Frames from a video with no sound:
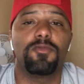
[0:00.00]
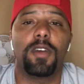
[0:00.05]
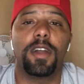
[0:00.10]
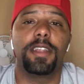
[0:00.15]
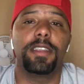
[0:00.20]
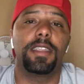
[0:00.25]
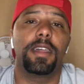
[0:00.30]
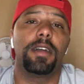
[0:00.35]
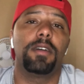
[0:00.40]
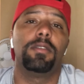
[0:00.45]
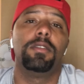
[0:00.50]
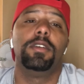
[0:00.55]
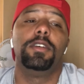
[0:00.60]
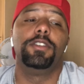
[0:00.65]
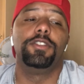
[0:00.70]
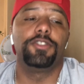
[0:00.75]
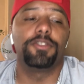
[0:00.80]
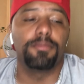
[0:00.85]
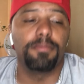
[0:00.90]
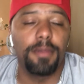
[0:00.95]
Right now,
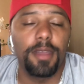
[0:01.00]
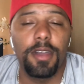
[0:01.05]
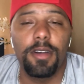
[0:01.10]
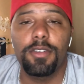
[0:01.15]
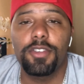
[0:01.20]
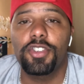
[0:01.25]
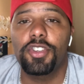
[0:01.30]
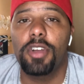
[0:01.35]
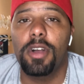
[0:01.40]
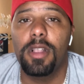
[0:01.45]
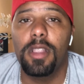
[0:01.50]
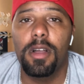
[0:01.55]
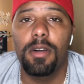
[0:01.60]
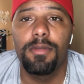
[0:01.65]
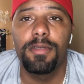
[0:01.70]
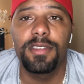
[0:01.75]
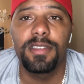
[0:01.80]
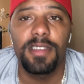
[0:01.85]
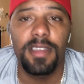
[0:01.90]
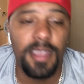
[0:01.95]
Jermell
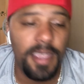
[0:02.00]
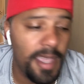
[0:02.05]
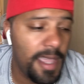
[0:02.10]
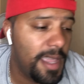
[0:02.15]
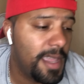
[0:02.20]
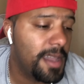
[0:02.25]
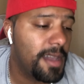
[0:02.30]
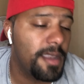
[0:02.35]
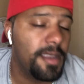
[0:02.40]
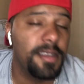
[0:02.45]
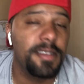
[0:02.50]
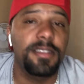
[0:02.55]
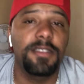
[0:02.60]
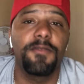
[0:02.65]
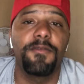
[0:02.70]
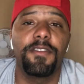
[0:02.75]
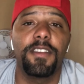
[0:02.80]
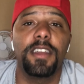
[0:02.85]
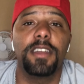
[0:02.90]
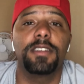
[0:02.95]
Charlo is the king of this
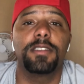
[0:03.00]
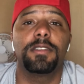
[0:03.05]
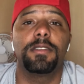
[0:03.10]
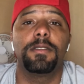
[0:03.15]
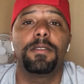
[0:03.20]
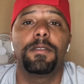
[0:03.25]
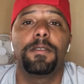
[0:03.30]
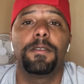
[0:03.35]
division